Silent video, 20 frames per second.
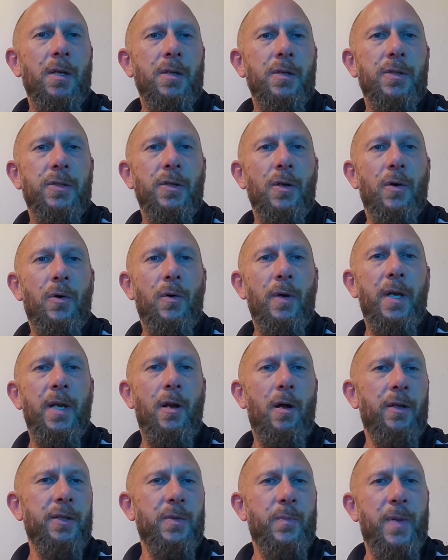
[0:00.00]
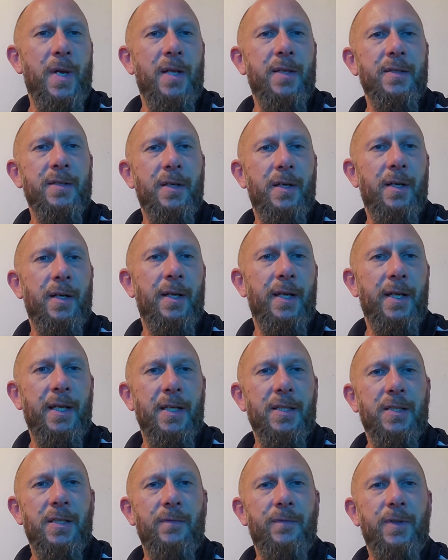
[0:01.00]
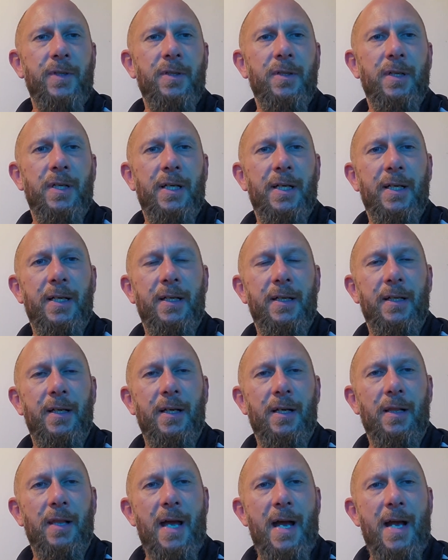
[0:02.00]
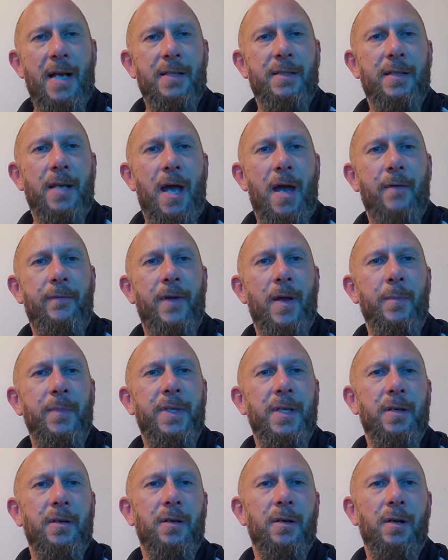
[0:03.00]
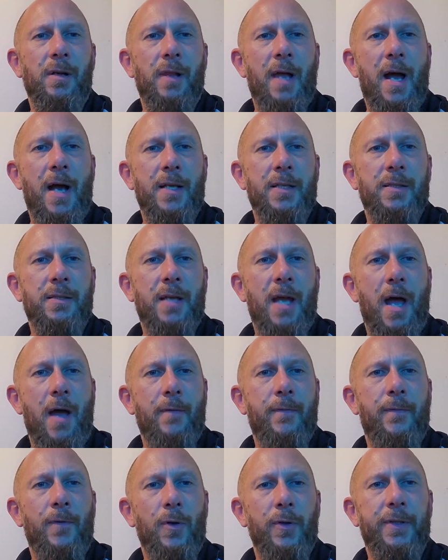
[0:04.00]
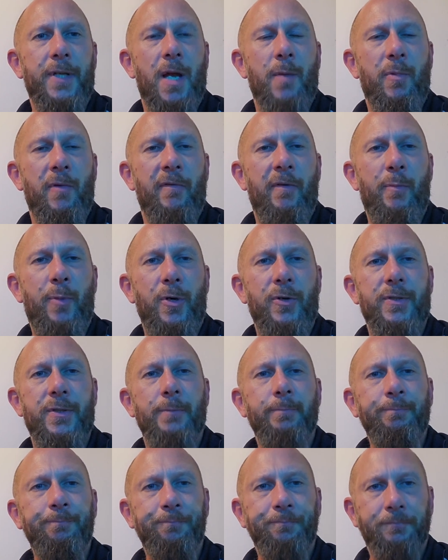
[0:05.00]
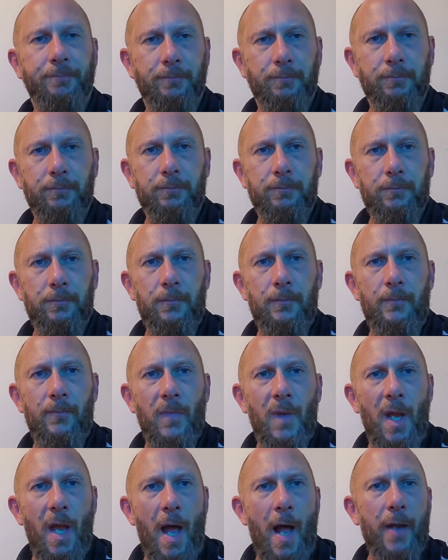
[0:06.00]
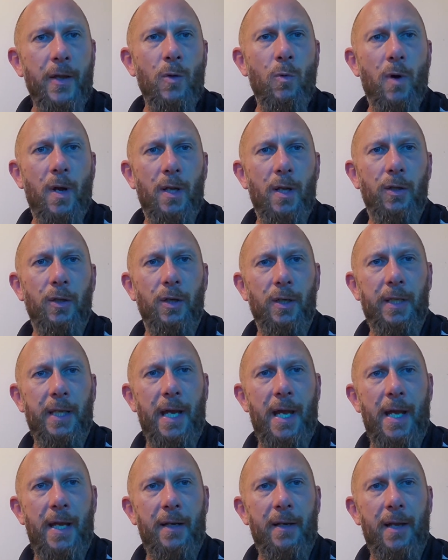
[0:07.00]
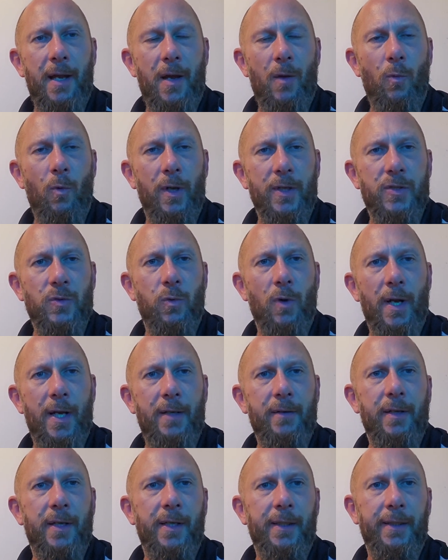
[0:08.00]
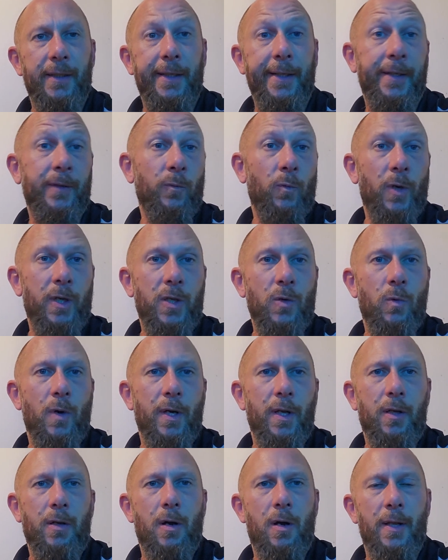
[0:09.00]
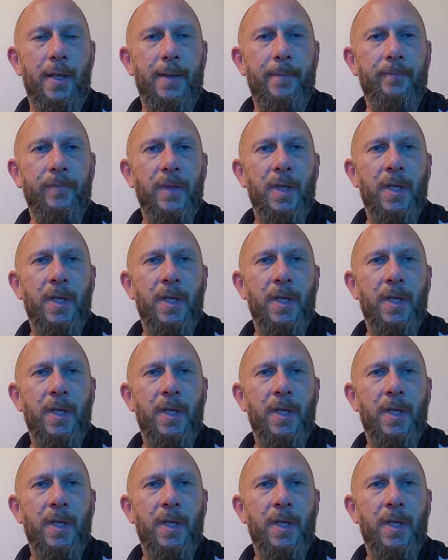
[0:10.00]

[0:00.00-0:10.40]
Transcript: So it all depends on, I guess, if you're a glass half empty or a glass half full type of a person, how you want to look at what's what and what you want to call it.